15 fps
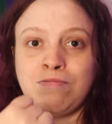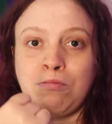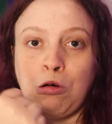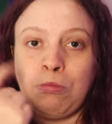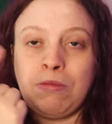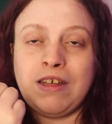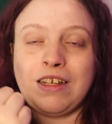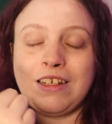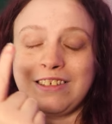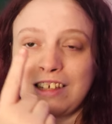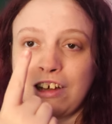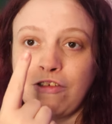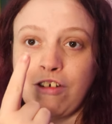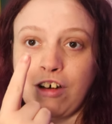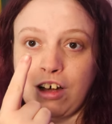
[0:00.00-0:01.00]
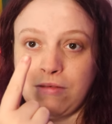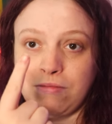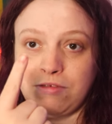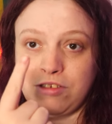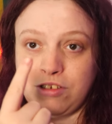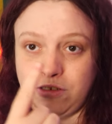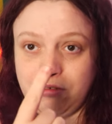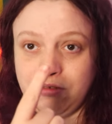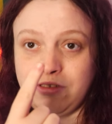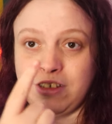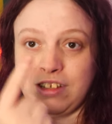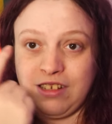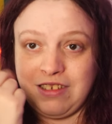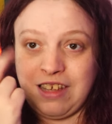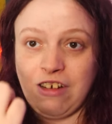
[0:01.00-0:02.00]
put me in a self-harm suit,
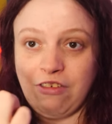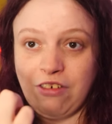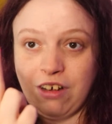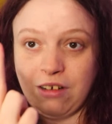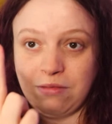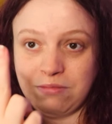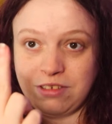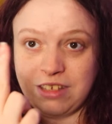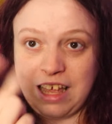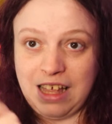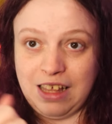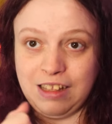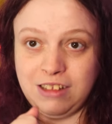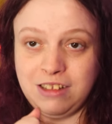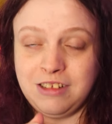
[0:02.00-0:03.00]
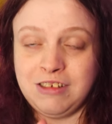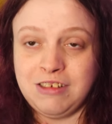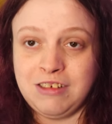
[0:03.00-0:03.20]
in a self-harm cell,